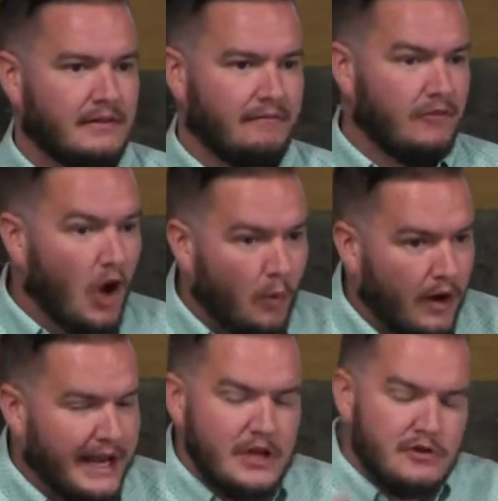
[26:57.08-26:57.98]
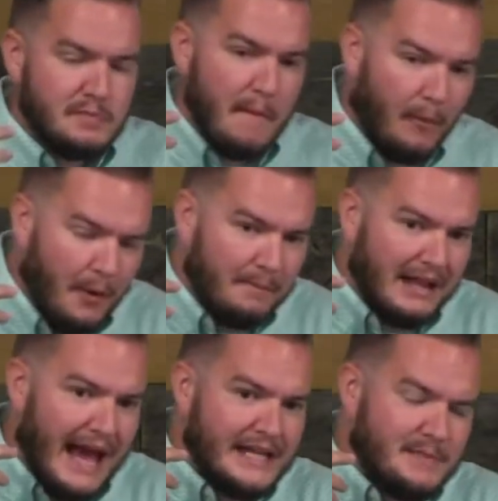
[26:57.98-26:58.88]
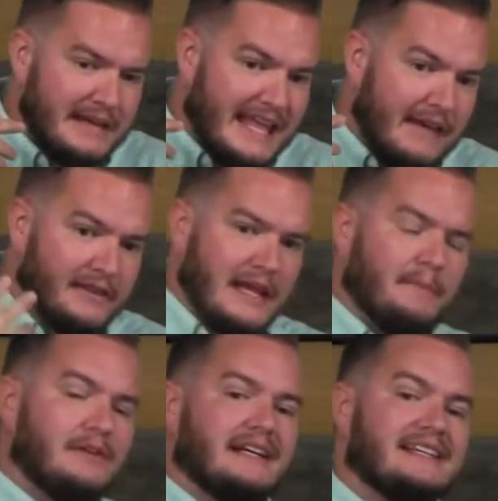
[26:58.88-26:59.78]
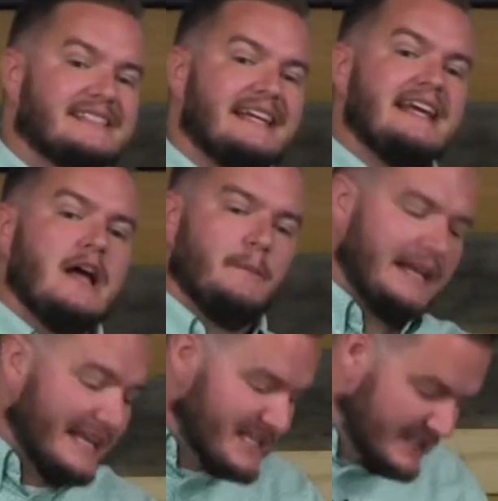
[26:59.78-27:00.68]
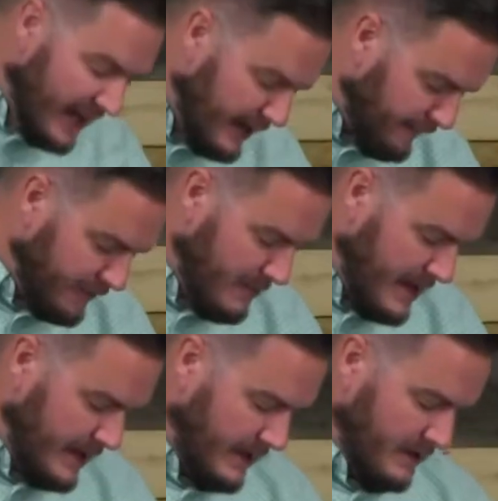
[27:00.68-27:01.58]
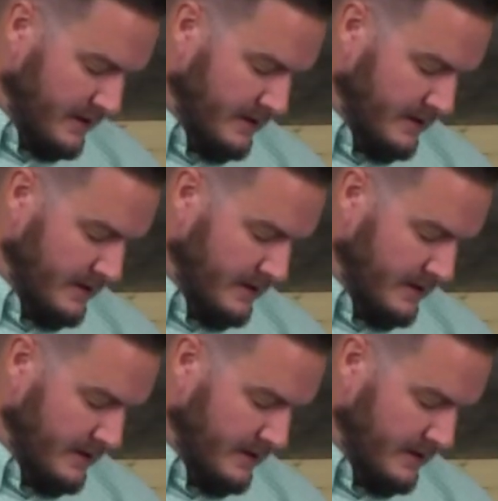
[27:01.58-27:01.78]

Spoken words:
No one who has been born blind has been given the ability to see, but he has done it for me.